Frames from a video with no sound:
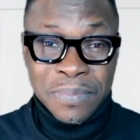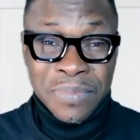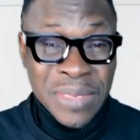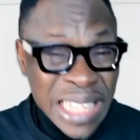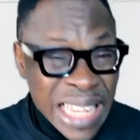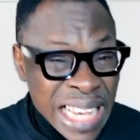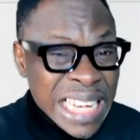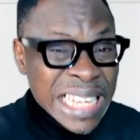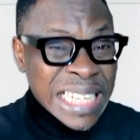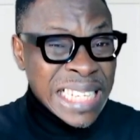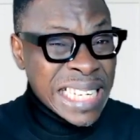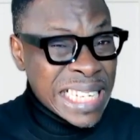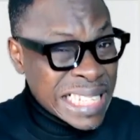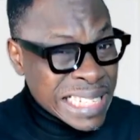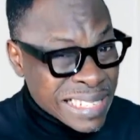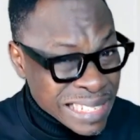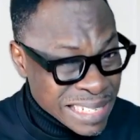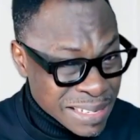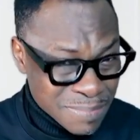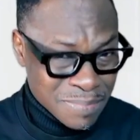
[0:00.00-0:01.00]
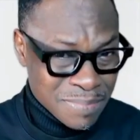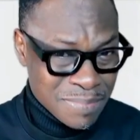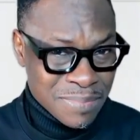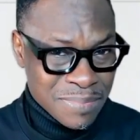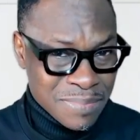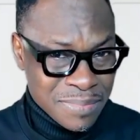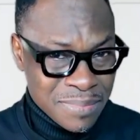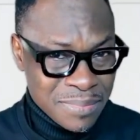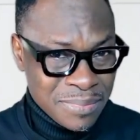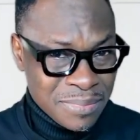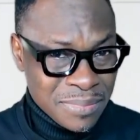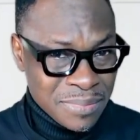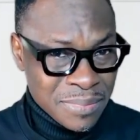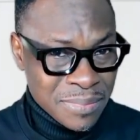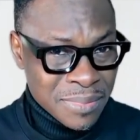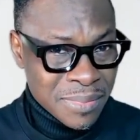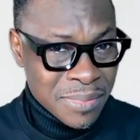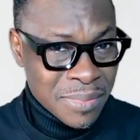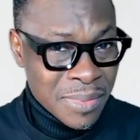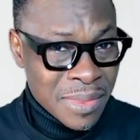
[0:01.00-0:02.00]
in the dream,
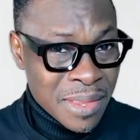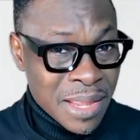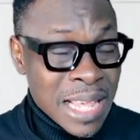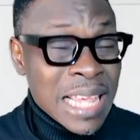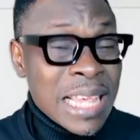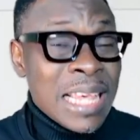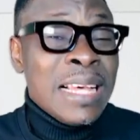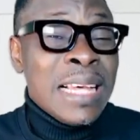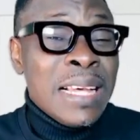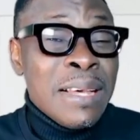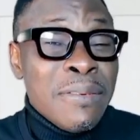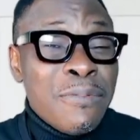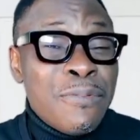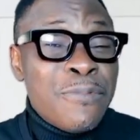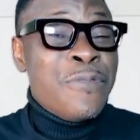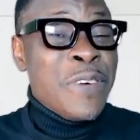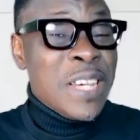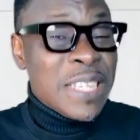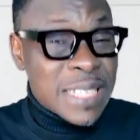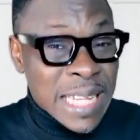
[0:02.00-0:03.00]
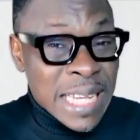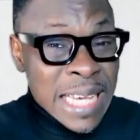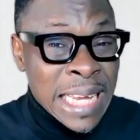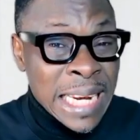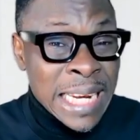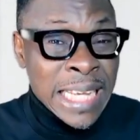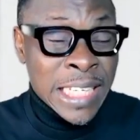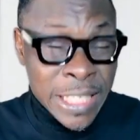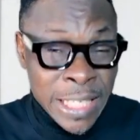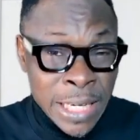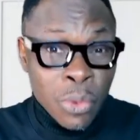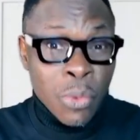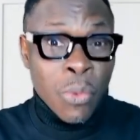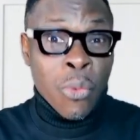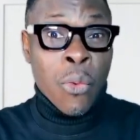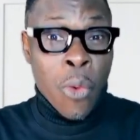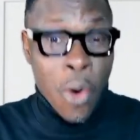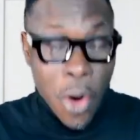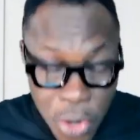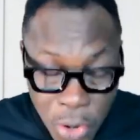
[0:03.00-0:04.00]
physically she woke